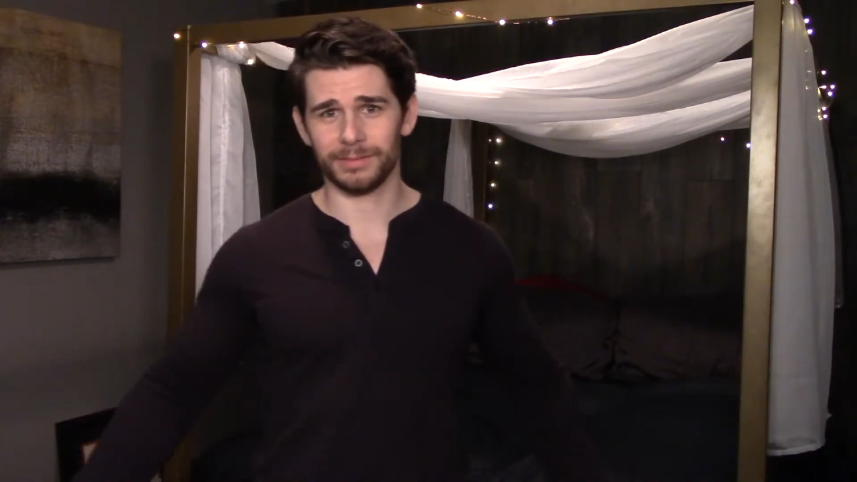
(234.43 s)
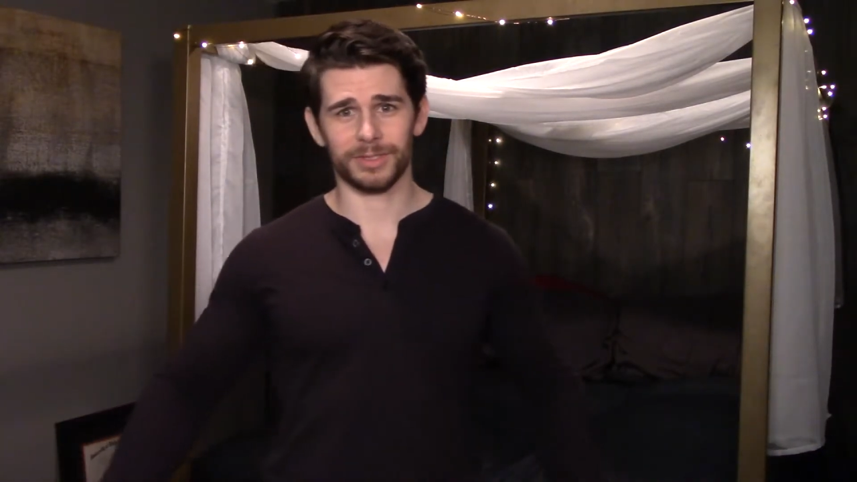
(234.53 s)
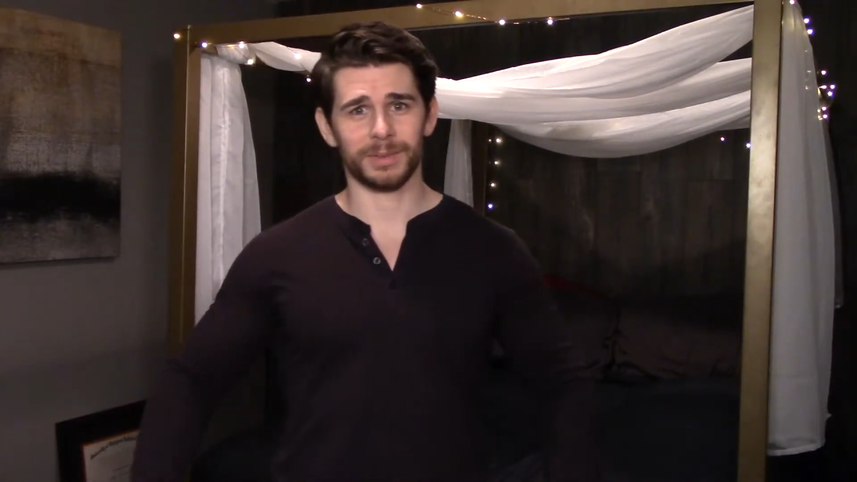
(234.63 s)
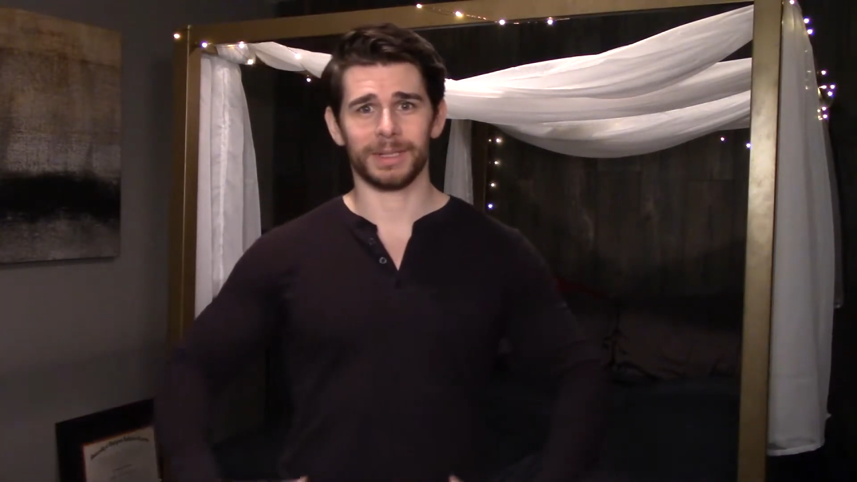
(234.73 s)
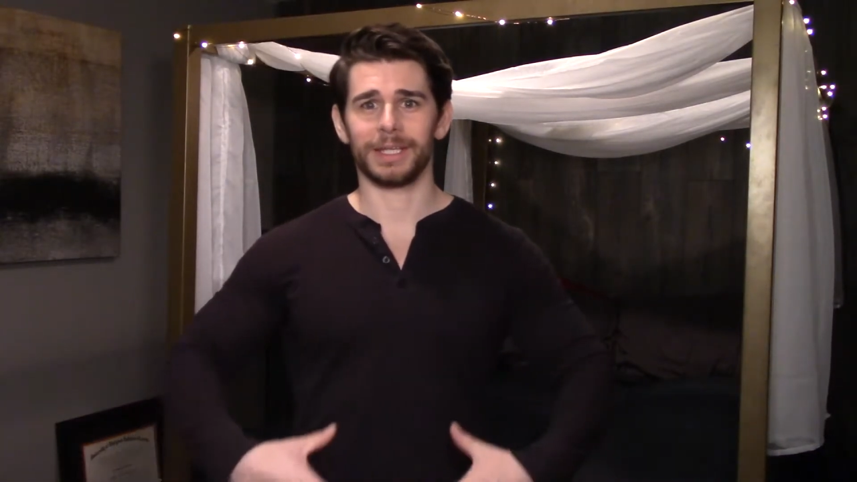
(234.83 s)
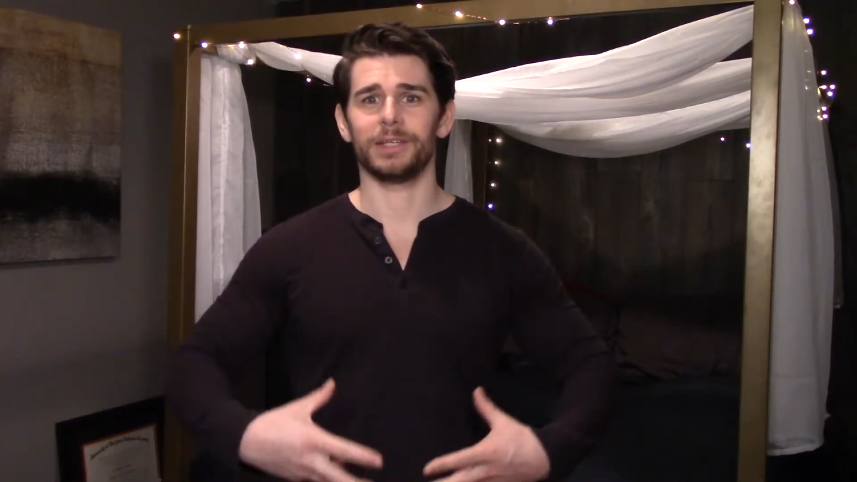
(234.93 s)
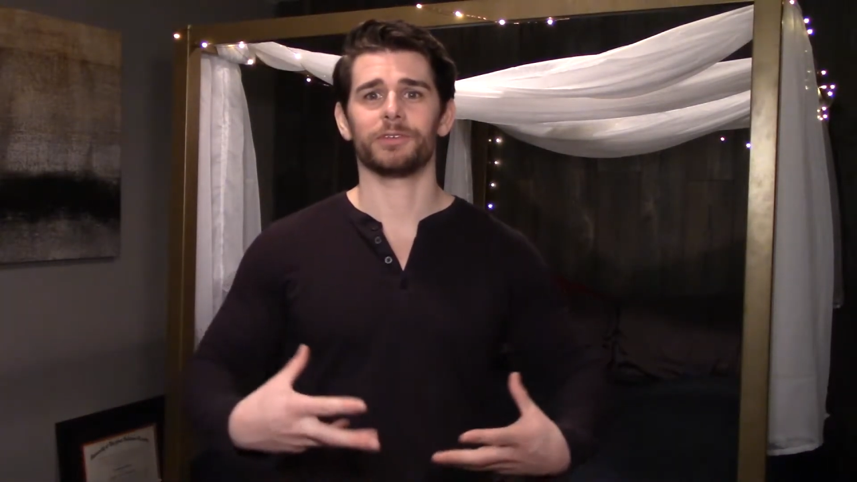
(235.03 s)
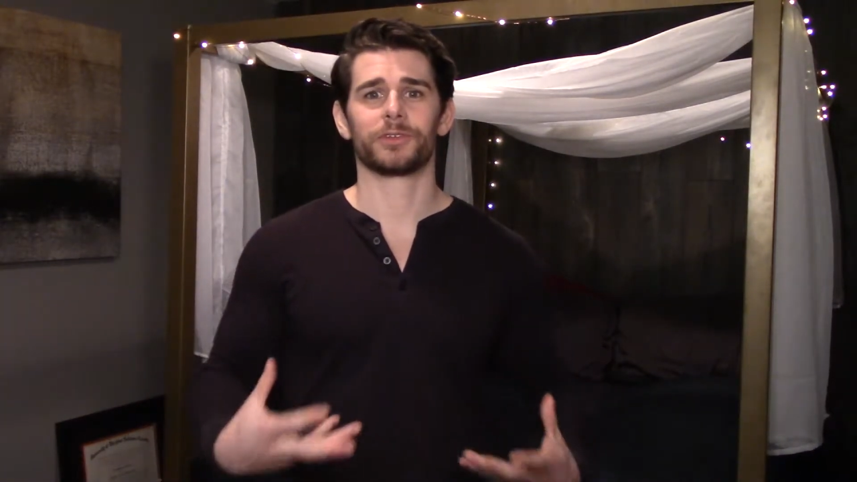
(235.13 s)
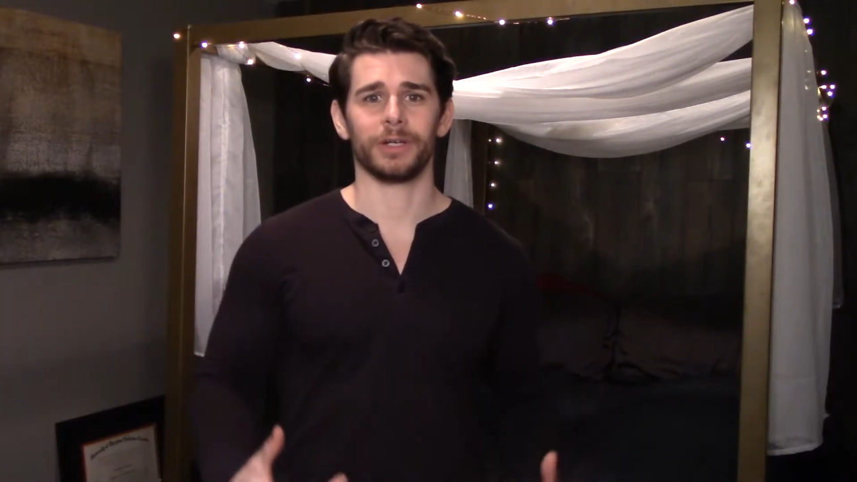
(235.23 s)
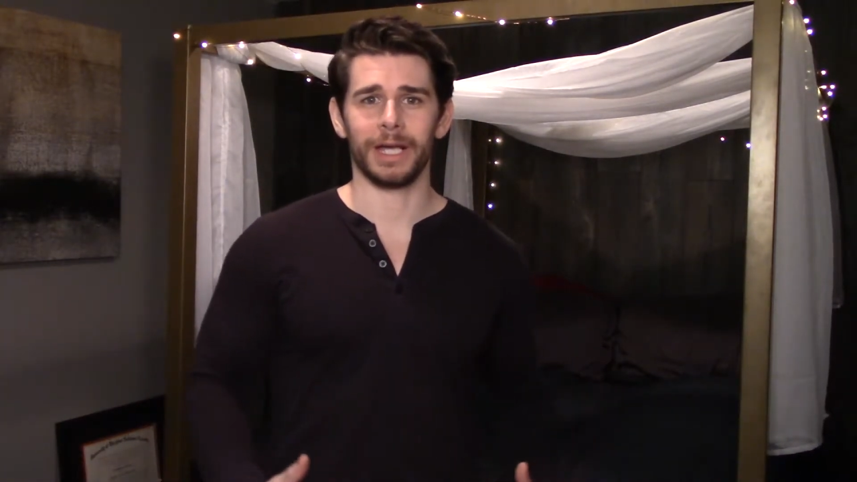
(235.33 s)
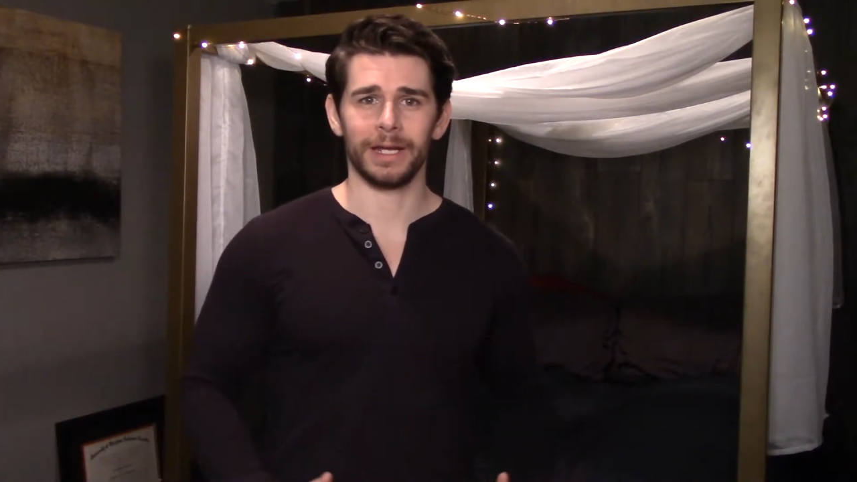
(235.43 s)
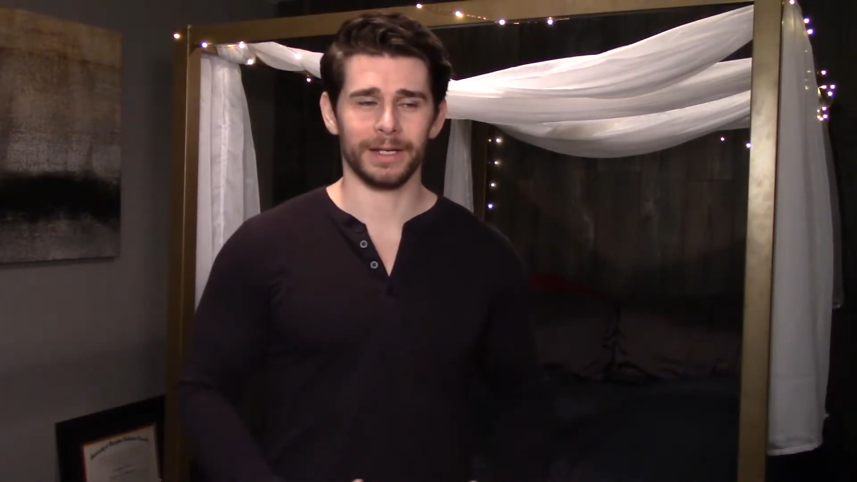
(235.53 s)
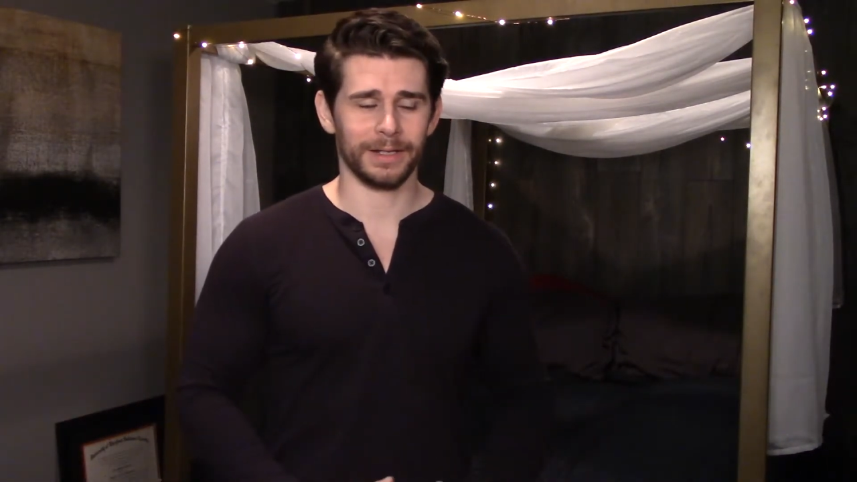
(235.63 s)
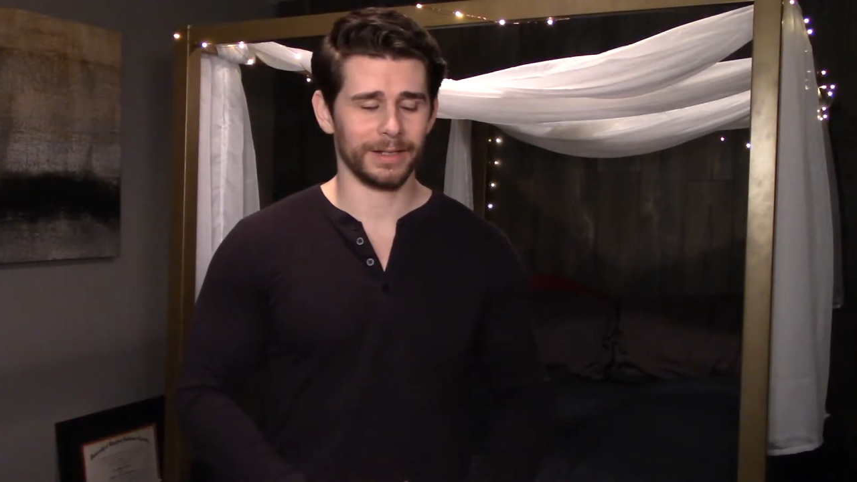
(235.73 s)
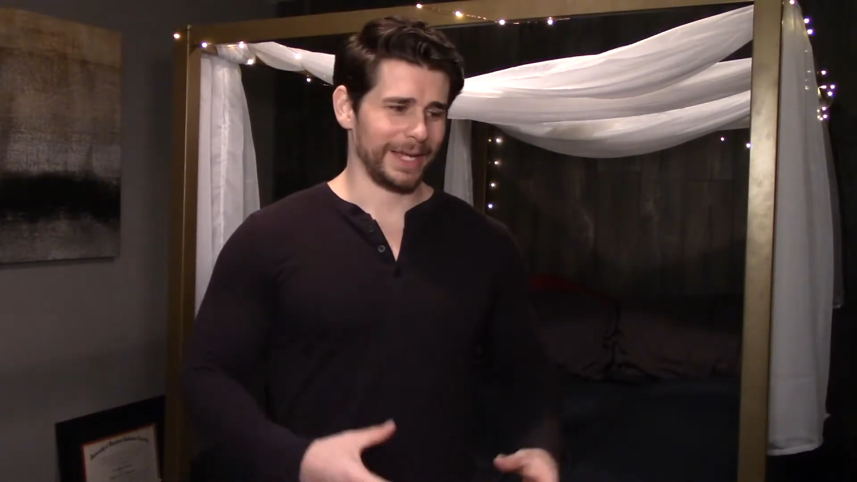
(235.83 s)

something that you've created,